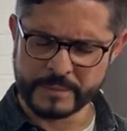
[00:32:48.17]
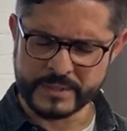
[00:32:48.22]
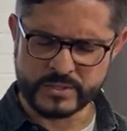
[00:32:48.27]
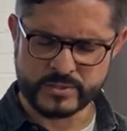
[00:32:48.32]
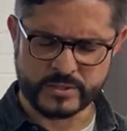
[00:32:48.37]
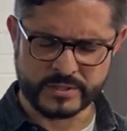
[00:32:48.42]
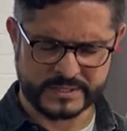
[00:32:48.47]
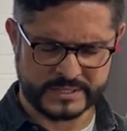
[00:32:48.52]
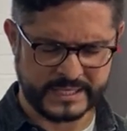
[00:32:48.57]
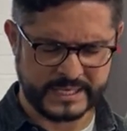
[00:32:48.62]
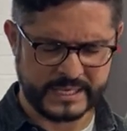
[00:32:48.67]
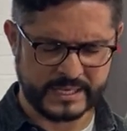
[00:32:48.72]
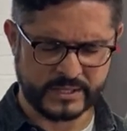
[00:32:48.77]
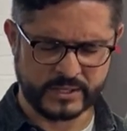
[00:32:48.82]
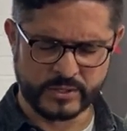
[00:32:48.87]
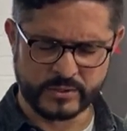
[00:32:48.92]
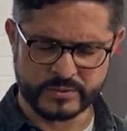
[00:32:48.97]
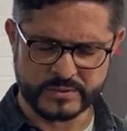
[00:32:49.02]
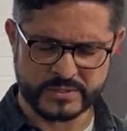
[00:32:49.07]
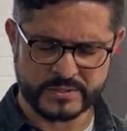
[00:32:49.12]
Help us to
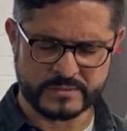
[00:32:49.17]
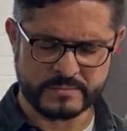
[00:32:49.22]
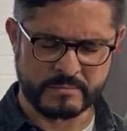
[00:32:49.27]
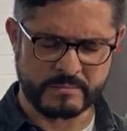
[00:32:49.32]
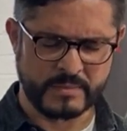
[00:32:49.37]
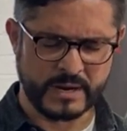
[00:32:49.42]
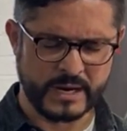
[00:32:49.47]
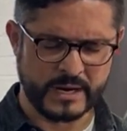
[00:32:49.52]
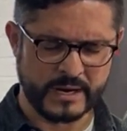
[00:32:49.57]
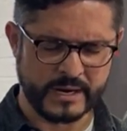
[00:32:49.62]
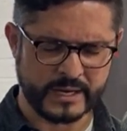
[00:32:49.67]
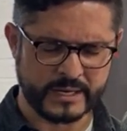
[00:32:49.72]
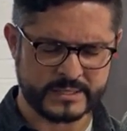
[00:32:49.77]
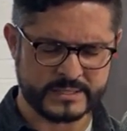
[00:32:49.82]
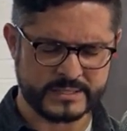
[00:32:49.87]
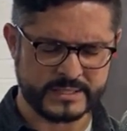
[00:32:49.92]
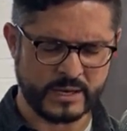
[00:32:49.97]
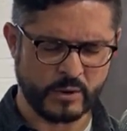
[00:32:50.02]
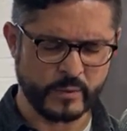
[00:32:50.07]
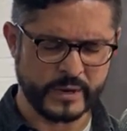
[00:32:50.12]
take those
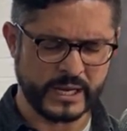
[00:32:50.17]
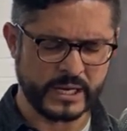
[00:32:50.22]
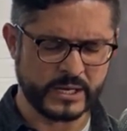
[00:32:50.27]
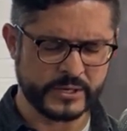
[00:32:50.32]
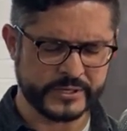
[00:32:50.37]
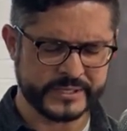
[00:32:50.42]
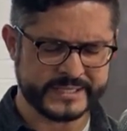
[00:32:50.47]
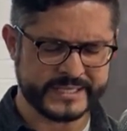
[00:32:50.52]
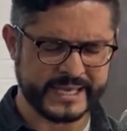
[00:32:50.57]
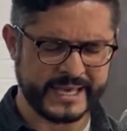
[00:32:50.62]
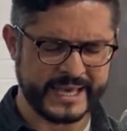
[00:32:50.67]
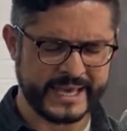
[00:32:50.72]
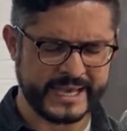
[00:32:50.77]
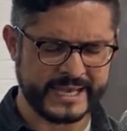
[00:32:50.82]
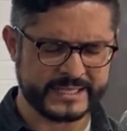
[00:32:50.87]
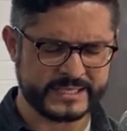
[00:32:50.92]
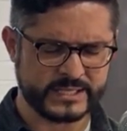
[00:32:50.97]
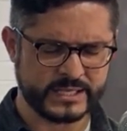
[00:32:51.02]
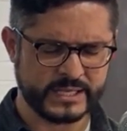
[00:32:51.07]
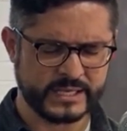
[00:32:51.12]
marks that we looked
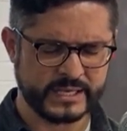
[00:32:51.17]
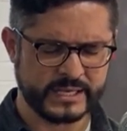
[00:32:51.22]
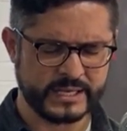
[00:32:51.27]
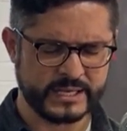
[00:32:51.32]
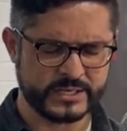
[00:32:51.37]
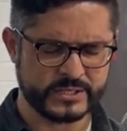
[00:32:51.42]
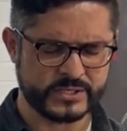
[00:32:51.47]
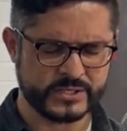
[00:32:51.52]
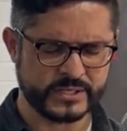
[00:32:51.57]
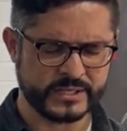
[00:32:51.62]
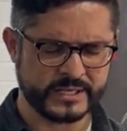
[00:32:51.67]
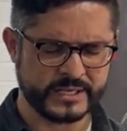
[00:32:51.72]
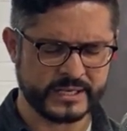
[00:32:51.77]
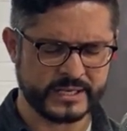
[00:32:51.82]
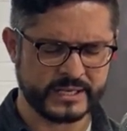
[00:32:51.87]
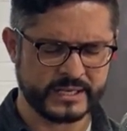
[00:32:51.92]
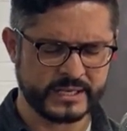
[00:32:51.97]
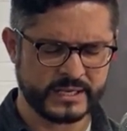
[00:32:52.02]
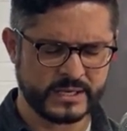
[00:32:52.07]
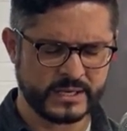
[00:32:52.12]
at here
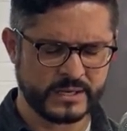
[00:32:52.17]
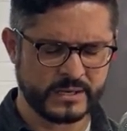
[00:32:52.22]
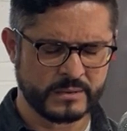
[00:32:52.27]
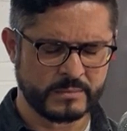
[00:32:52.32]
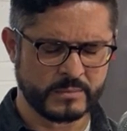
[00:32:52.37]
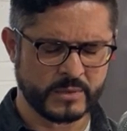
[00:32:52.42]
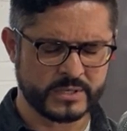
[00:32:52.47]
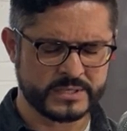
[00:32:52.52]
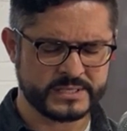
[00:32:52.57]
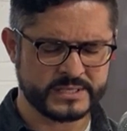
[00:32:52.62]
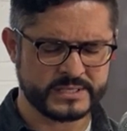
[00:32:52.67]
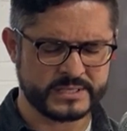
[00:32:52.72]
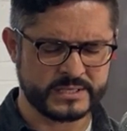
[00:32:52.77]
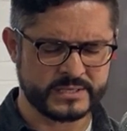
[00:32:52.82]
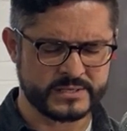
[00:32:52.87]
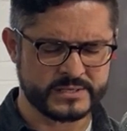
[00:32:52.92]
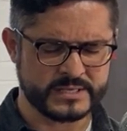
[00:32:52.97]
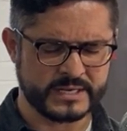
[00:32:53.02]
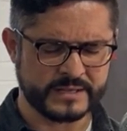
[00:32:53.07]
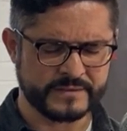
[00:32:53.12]
today more
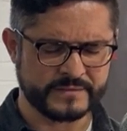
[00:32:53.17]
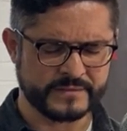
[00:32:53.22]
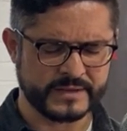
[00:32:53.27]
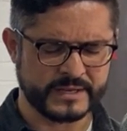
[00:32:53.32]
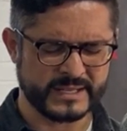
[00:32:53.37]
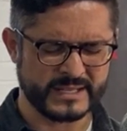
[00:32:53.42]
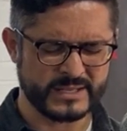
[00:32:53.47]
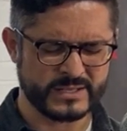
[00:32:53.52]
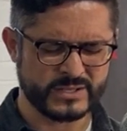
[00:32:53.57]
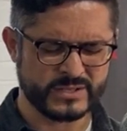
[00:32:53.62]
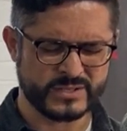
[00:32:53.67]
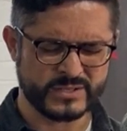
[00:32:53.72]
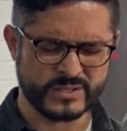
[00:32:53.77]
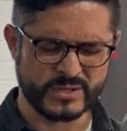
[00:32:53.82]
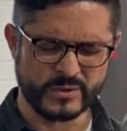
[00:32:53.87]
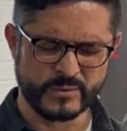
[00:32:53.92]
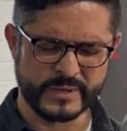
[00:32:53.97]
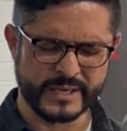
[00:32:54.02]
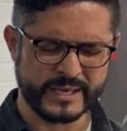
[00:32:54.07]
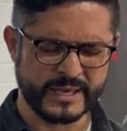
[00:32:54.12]
seriously, Father,
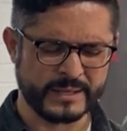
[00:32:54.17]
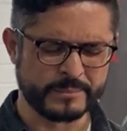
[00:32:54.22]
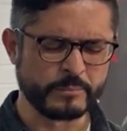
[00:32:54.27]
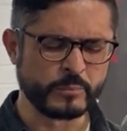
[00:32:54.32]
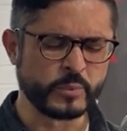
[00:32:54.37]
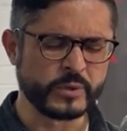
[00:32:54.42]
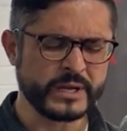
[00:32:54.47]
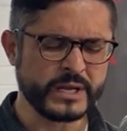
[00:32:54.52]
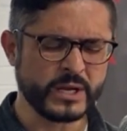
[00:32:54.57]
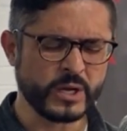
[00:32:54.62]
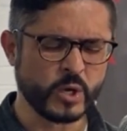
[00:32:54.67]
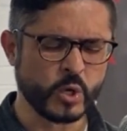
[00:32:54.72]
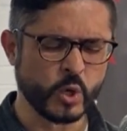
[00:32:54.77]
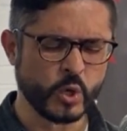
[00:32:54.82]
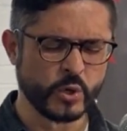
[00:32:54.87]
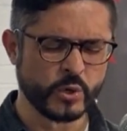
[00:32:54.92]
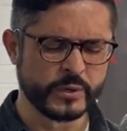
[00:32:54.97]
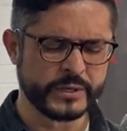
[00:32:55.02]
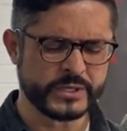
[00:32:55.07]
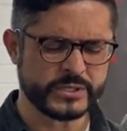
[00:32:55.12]
so we can
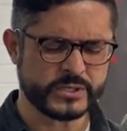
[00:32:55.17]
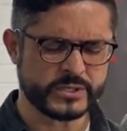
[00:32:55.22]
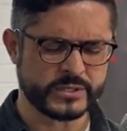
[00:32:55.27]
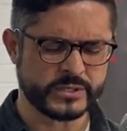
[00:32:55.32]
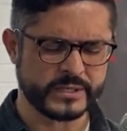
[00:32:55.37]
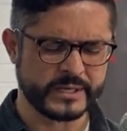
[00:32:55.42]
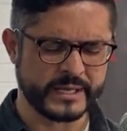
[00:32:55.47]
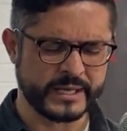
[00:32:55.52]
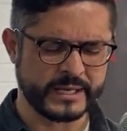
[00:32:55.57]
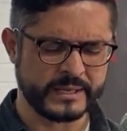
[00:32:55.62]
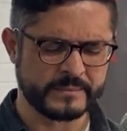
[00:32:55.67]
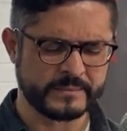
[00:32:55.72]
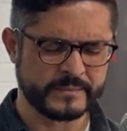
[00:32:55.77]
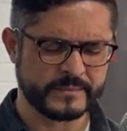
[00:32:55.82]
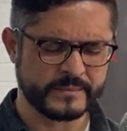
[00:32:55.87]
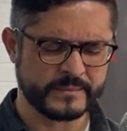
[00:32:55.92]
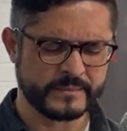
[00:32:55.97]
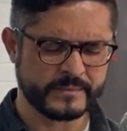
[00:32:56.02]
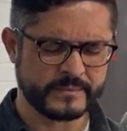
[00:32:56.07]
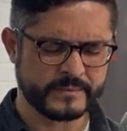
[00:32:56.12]
bring glory to your name.